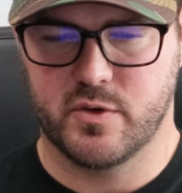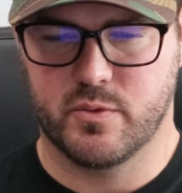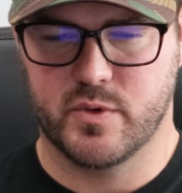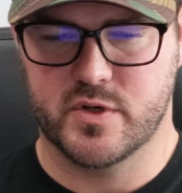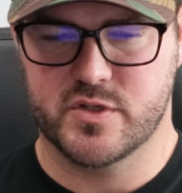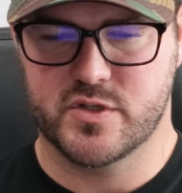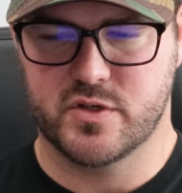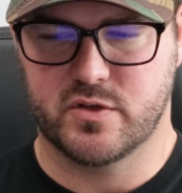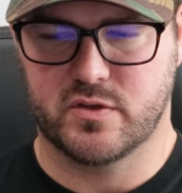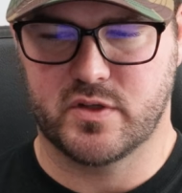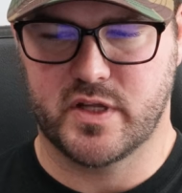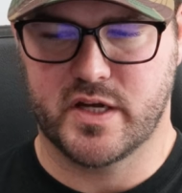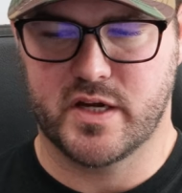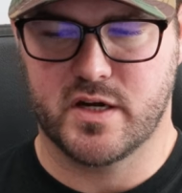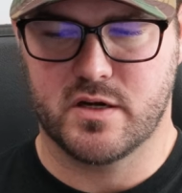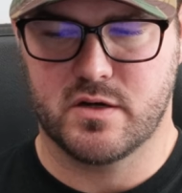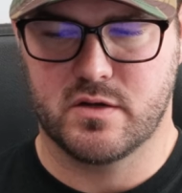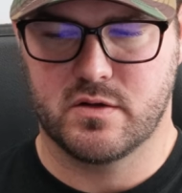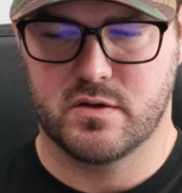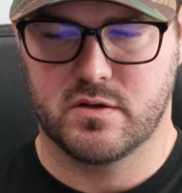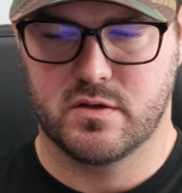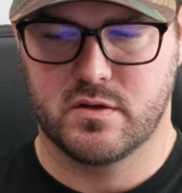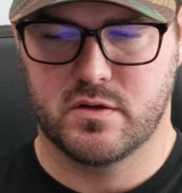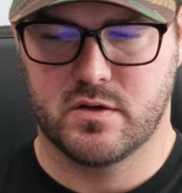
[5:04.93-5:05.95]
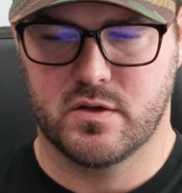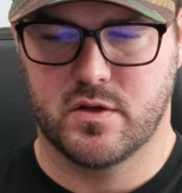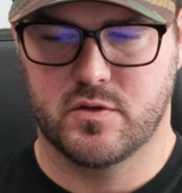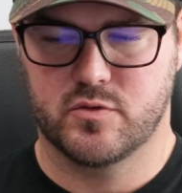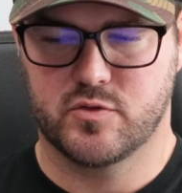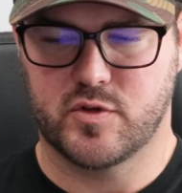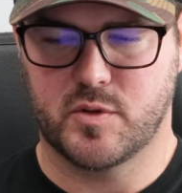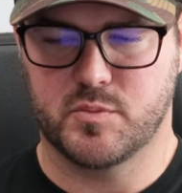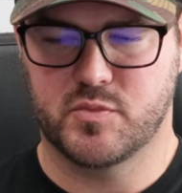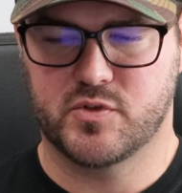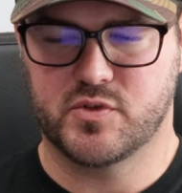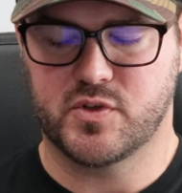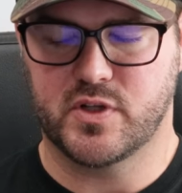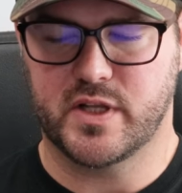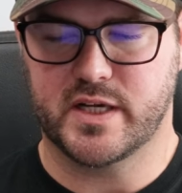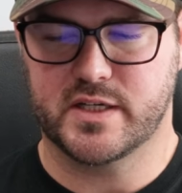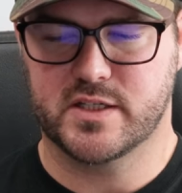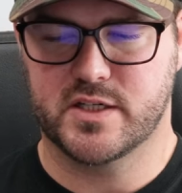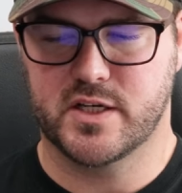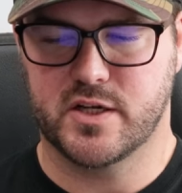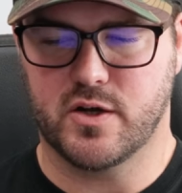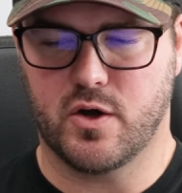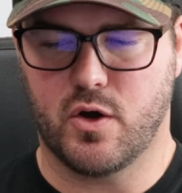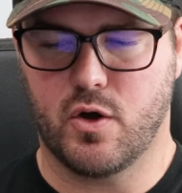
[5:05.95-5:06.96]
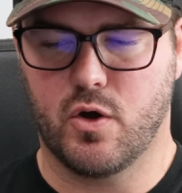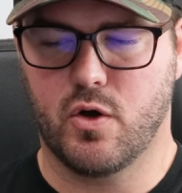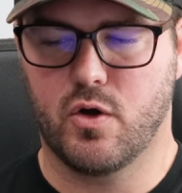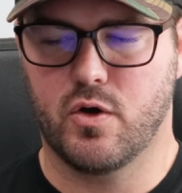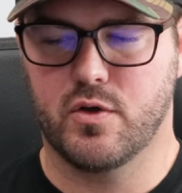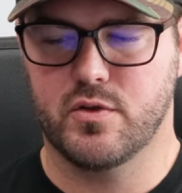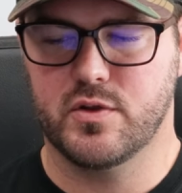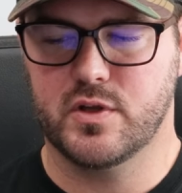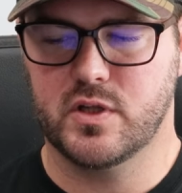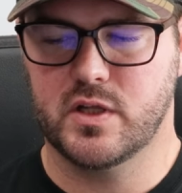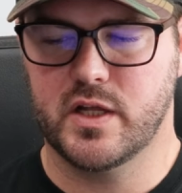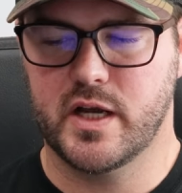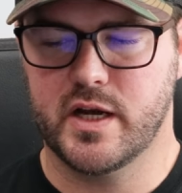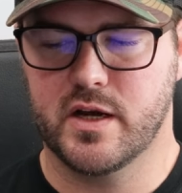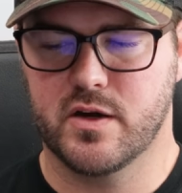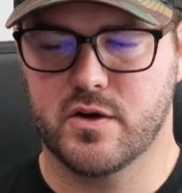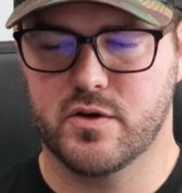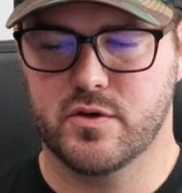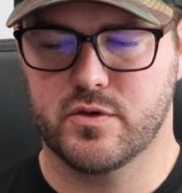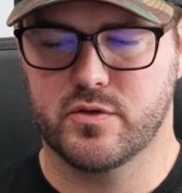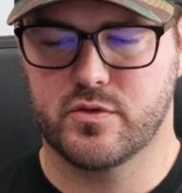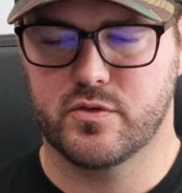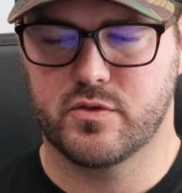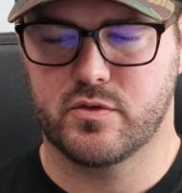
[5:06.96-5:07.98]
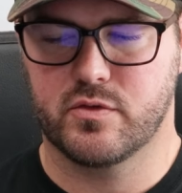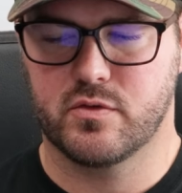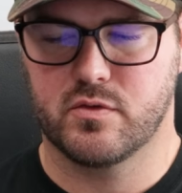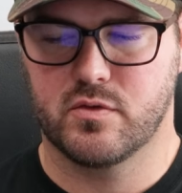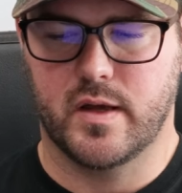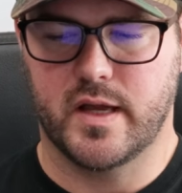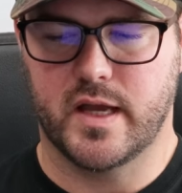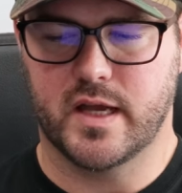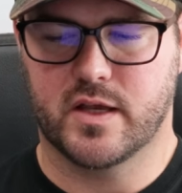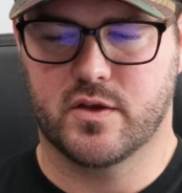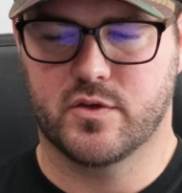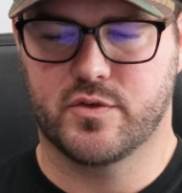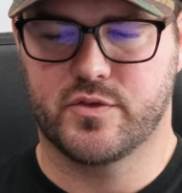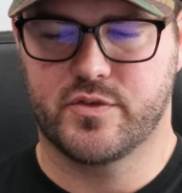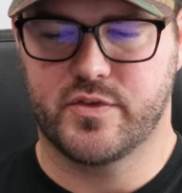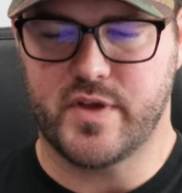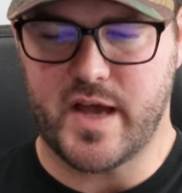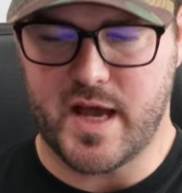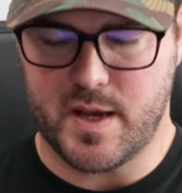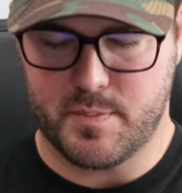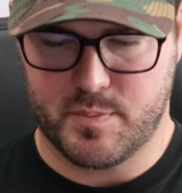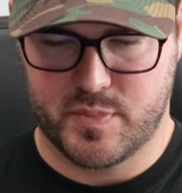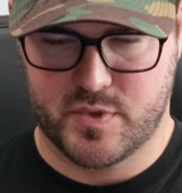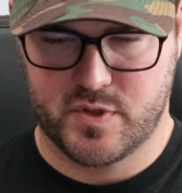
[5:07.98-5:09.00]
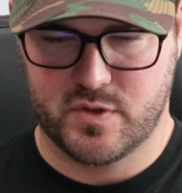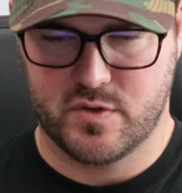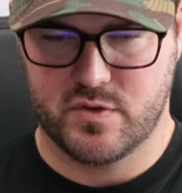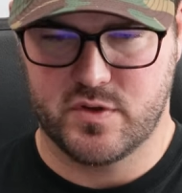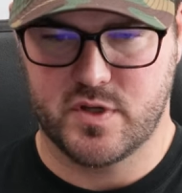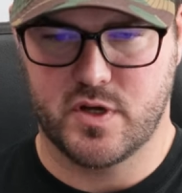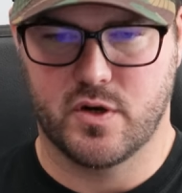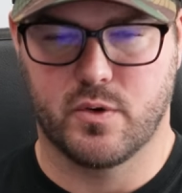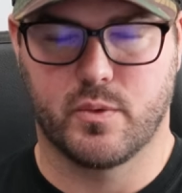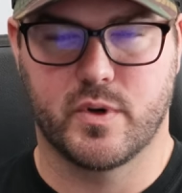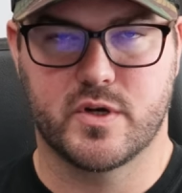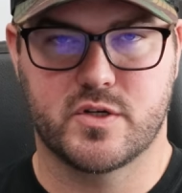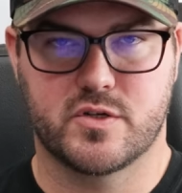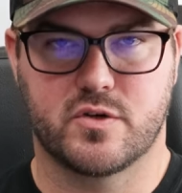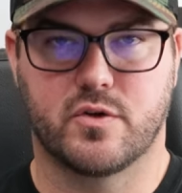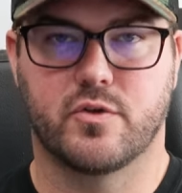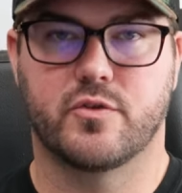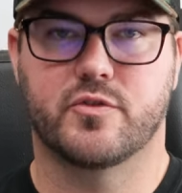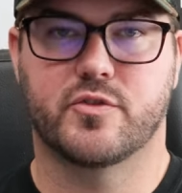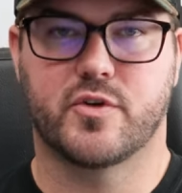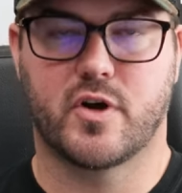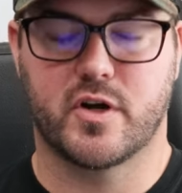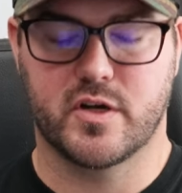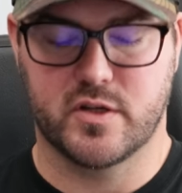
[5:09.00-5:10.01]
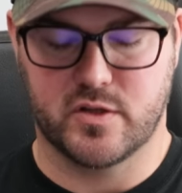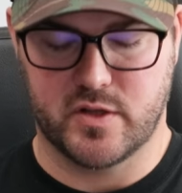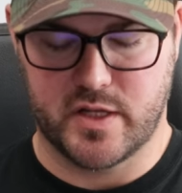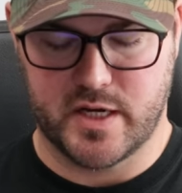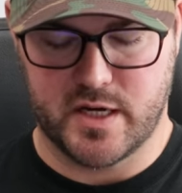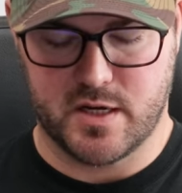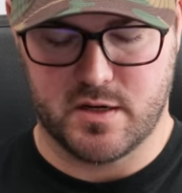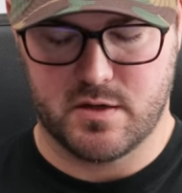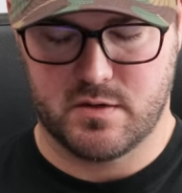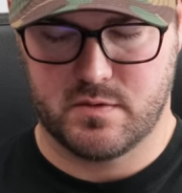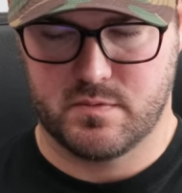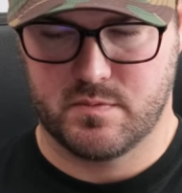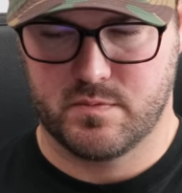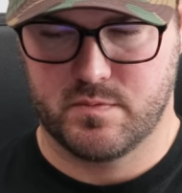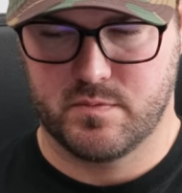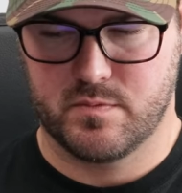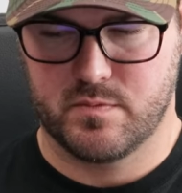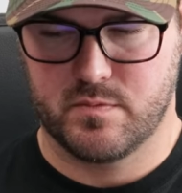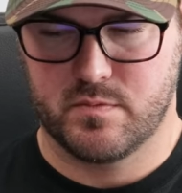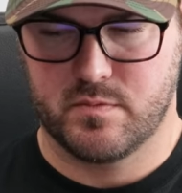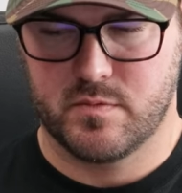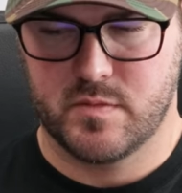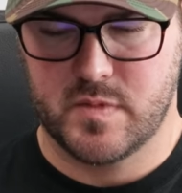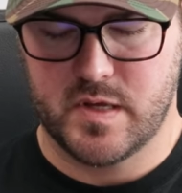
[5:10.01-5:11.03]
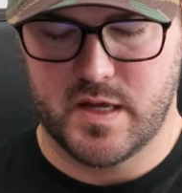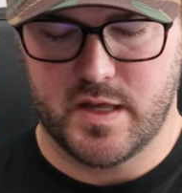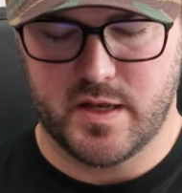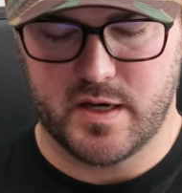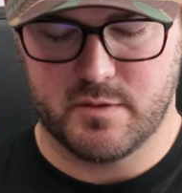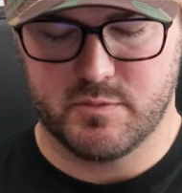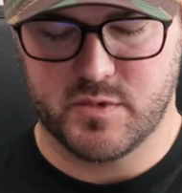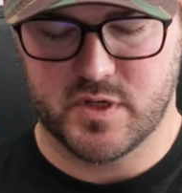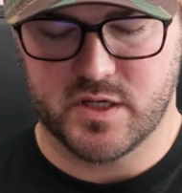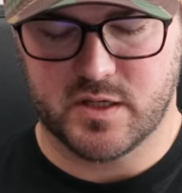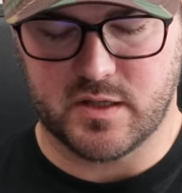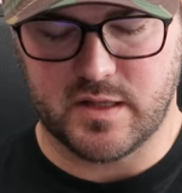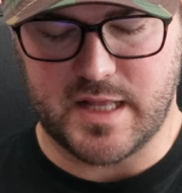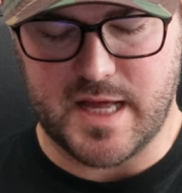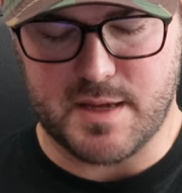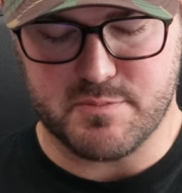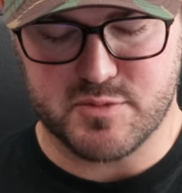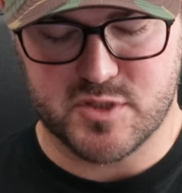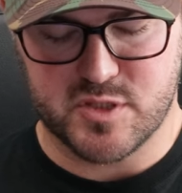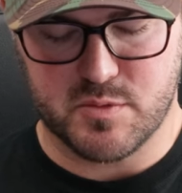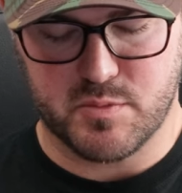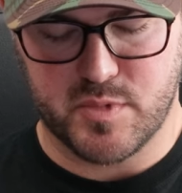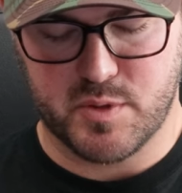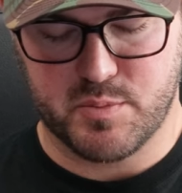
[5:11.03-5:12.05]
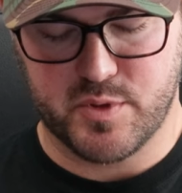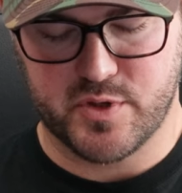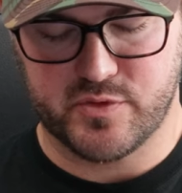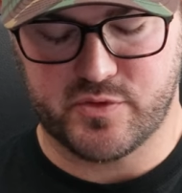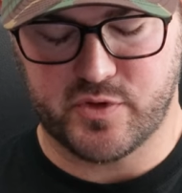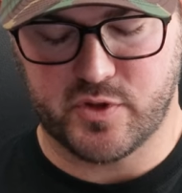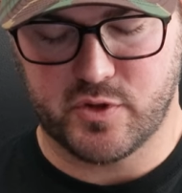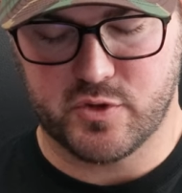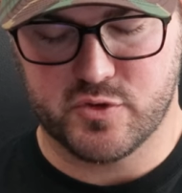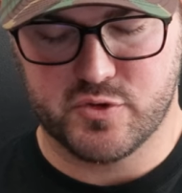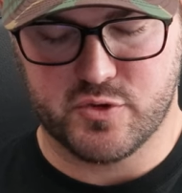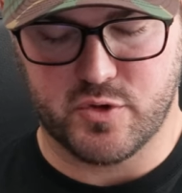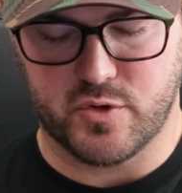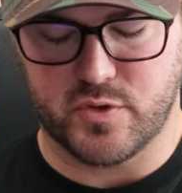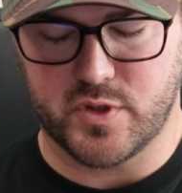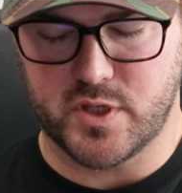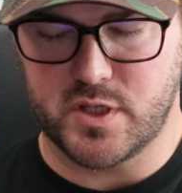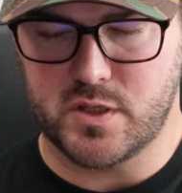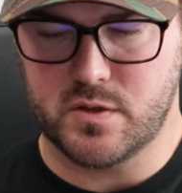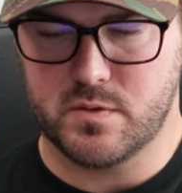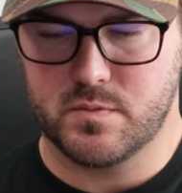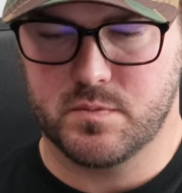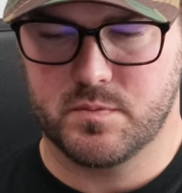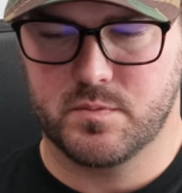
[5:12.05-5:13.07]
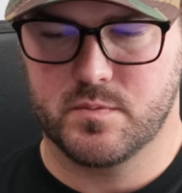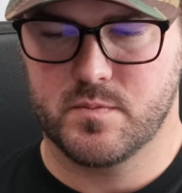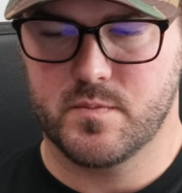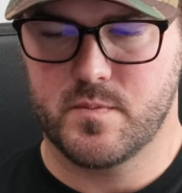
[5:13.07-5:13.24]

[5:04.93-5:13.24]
the original layer. So I'm selecting all the layers except the original starting layer. And I'm going to collapse them by pressing Control E.